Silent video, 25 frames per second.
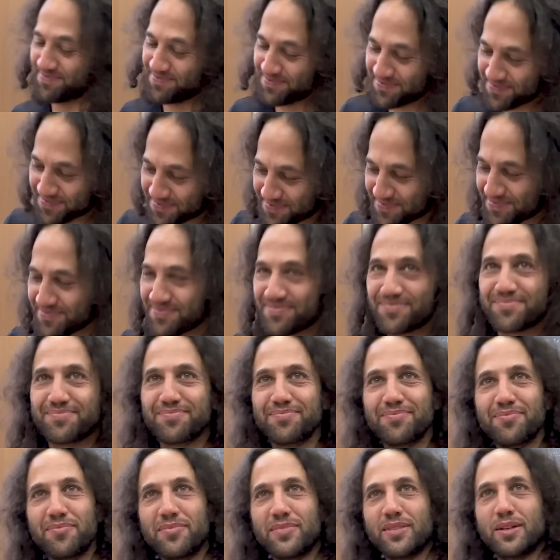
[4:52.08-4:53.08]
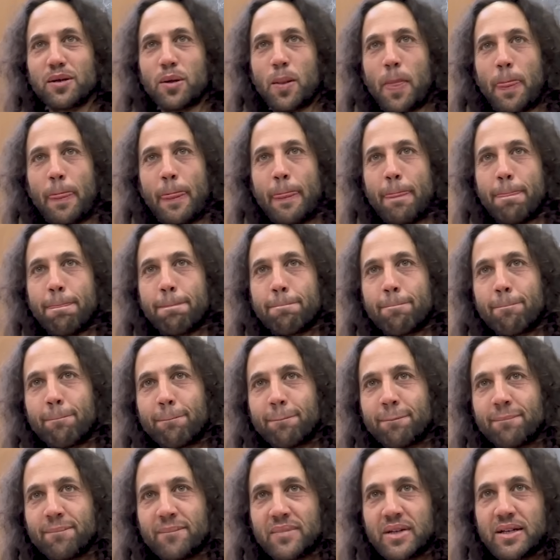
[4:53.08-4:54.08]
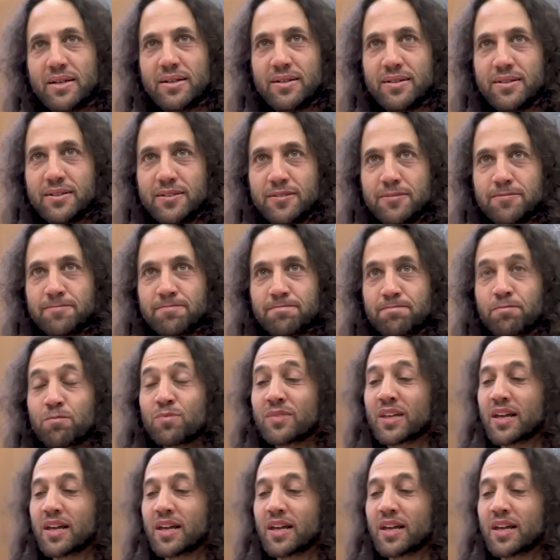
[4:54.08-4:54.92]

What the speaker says: Tell me why you said induction is magical.